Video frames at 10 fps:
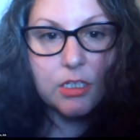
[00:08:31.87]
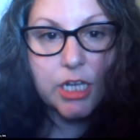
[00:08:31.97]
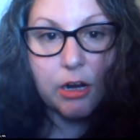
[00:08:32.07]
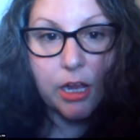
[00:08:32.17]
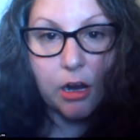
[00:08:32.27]

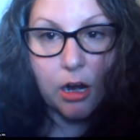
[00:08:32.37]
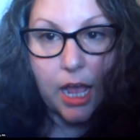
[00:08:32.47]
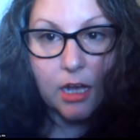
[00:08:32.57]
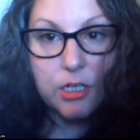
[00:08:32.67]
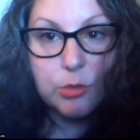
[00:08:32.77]
sharing our
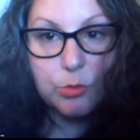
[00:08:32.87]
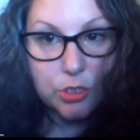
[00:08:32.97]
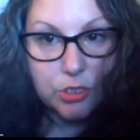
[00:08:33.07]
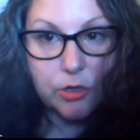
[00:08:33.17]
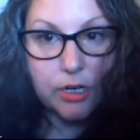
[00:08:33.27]

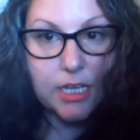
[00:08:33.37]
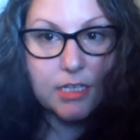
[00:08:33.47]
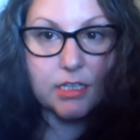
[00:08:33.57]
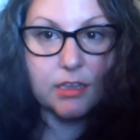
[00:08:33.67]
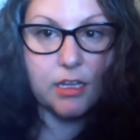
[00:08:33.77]
actual
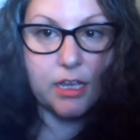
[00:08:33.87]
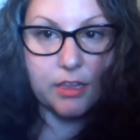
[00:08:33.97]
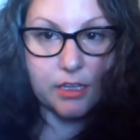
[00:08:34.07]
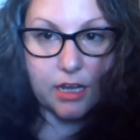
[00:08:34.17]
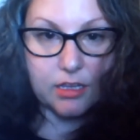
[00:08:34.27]
stories and the
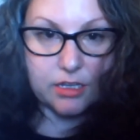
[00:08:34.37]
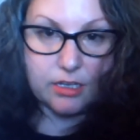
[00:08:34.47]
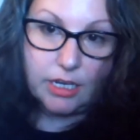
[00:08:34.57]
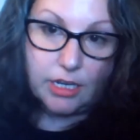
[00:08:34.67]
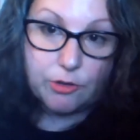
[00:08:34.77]
and the kind of the
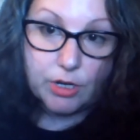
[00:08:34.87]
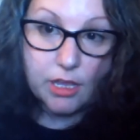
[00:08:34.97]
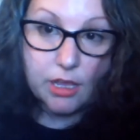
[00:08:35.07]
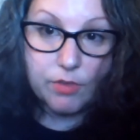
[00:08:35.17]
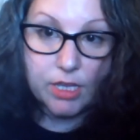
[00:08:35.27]
nitty
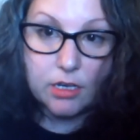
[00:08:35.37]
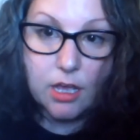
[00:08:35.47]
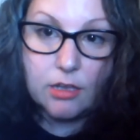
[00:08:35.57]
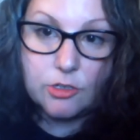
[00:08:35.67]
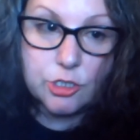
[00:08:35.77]
gritty of it,
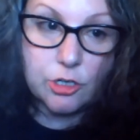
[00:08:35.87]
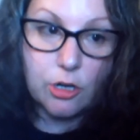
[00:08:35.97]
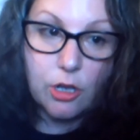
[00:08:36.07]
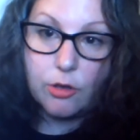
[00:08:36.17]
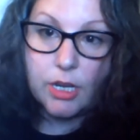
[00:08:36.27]
not
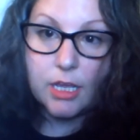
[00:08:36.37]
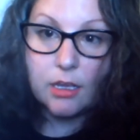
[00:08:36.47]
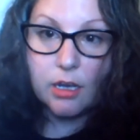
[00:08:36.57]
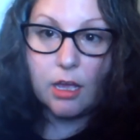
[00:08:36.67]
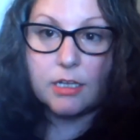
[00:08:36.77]

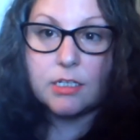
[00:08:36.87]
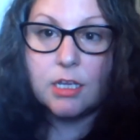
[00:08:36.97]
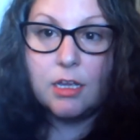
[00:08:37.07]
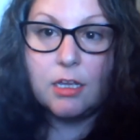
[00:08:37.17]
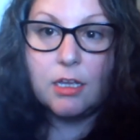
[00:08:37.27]
sugarcoating, not